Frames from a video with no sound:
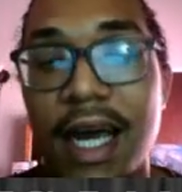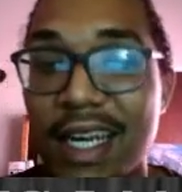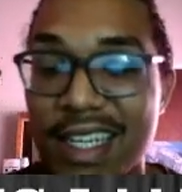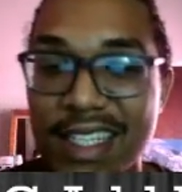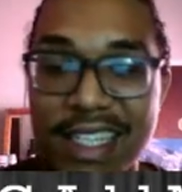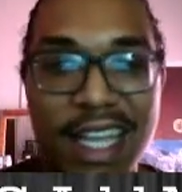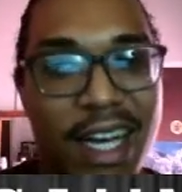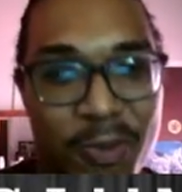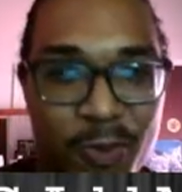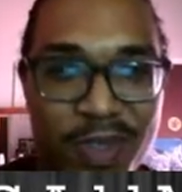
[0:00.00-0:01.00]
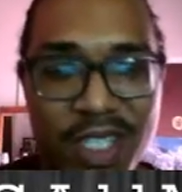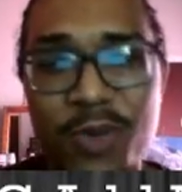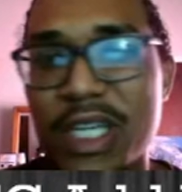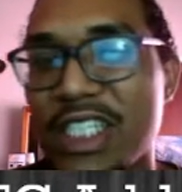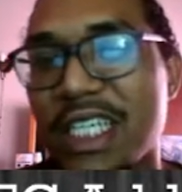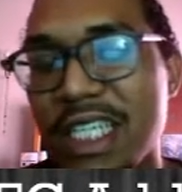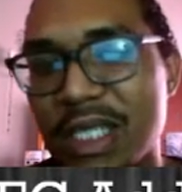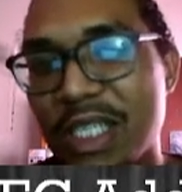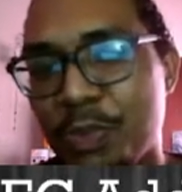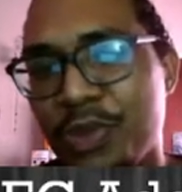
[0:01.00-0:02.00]
And that, this question is,
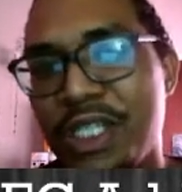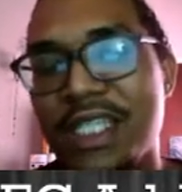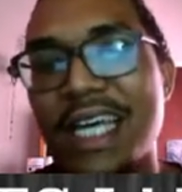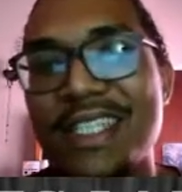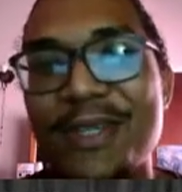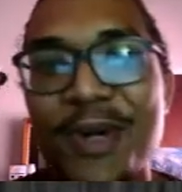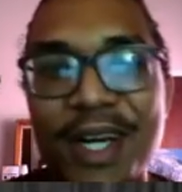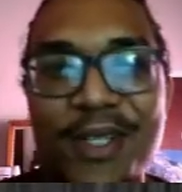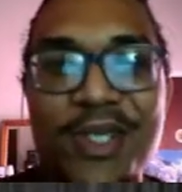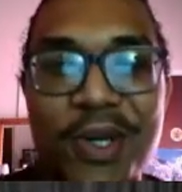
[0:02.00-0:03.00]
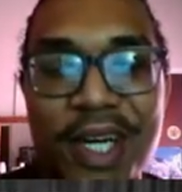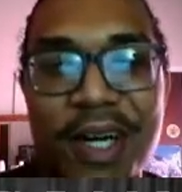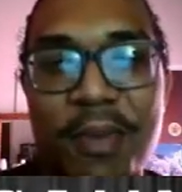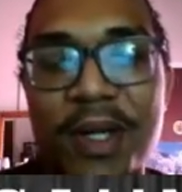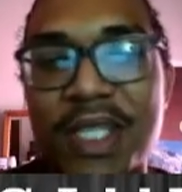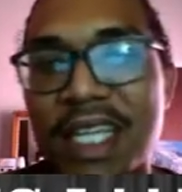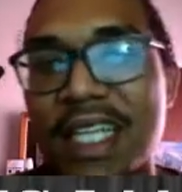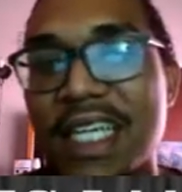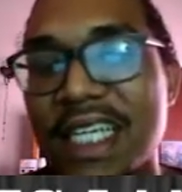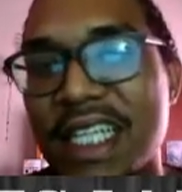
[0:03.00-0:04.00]
is precisely what I was talking about a
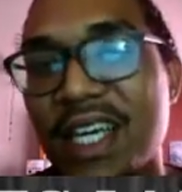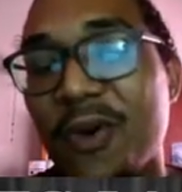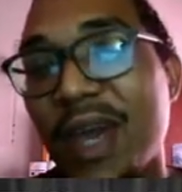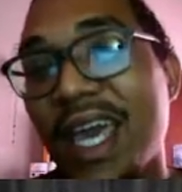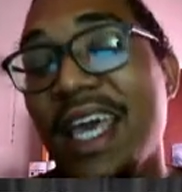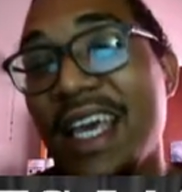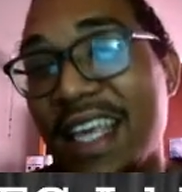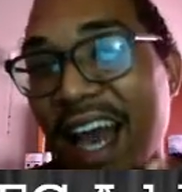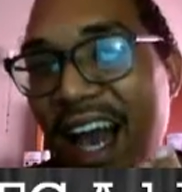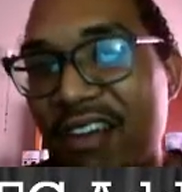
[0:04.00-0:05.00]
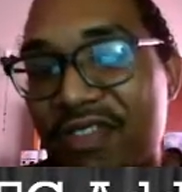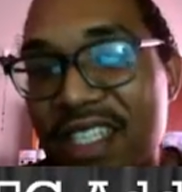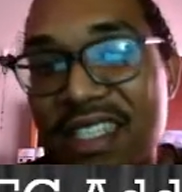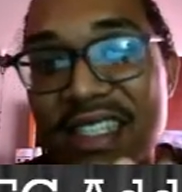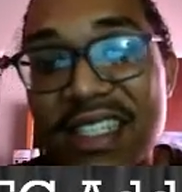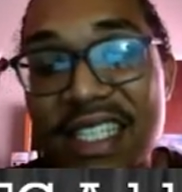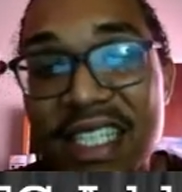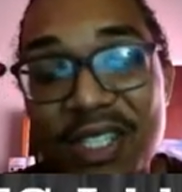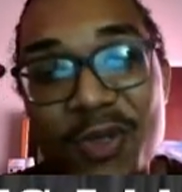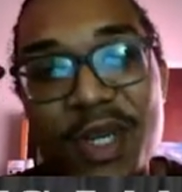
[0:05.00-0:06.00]
little earlier, where you have to see
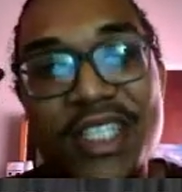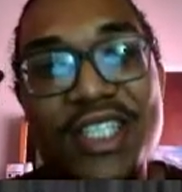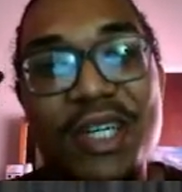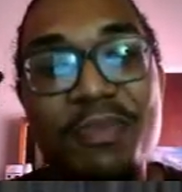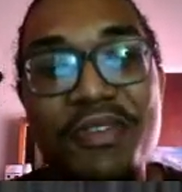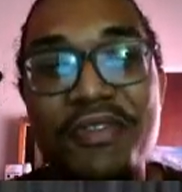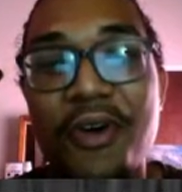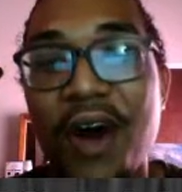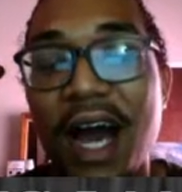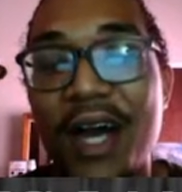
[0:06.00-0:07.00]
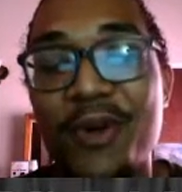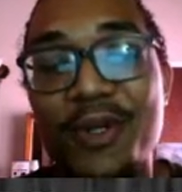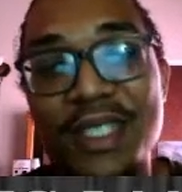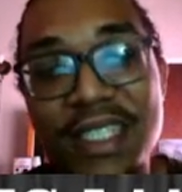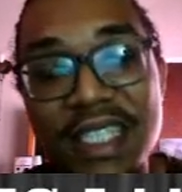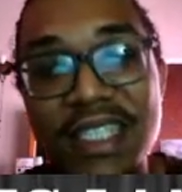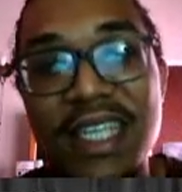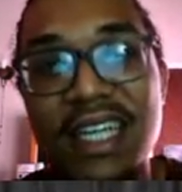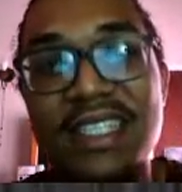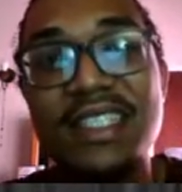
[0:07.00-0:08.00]
this question beforehand or see
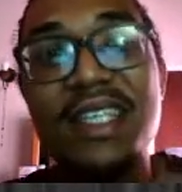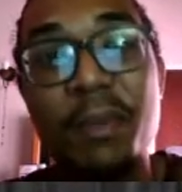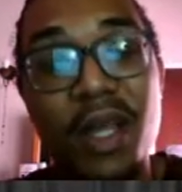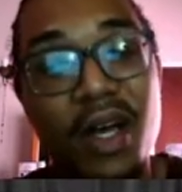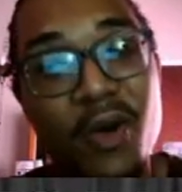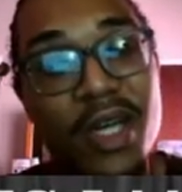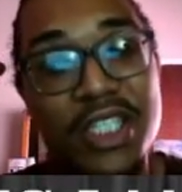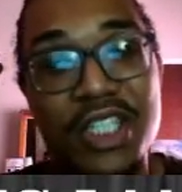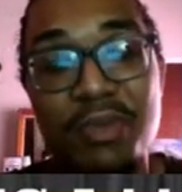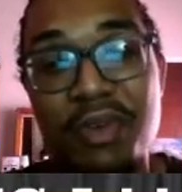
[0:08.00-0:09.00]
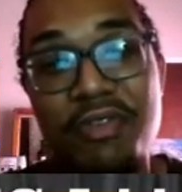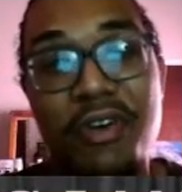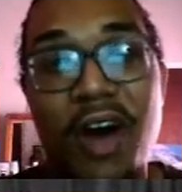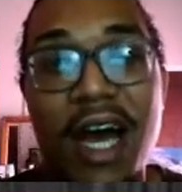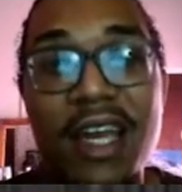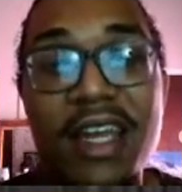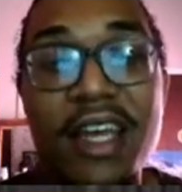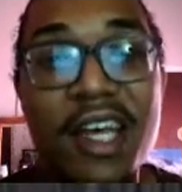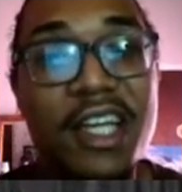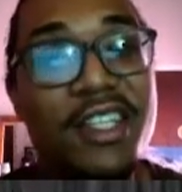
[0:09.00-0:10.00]
a similar question beforehand
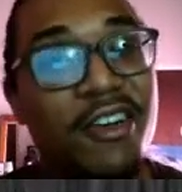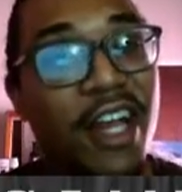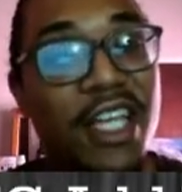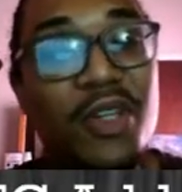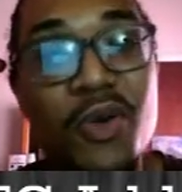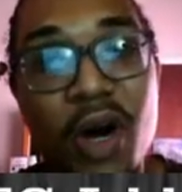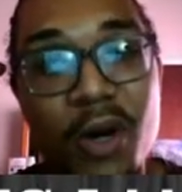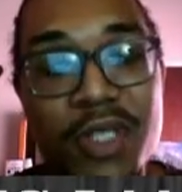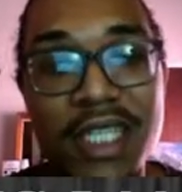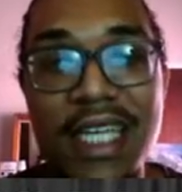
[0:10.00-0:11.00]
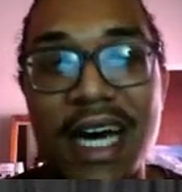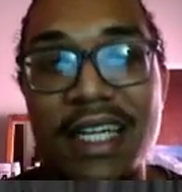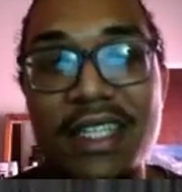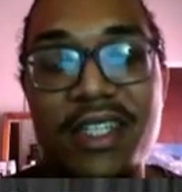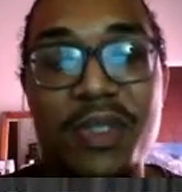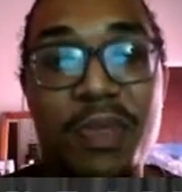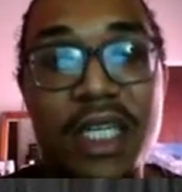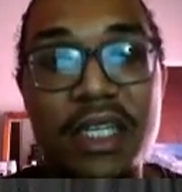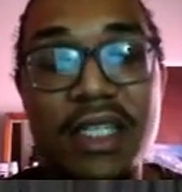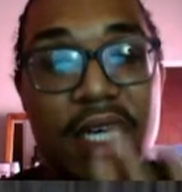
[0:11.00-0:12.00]
to really know how to tackle this,
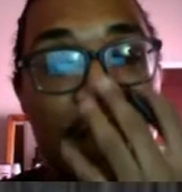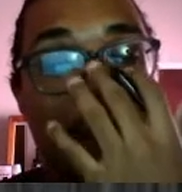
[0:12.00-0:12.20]
because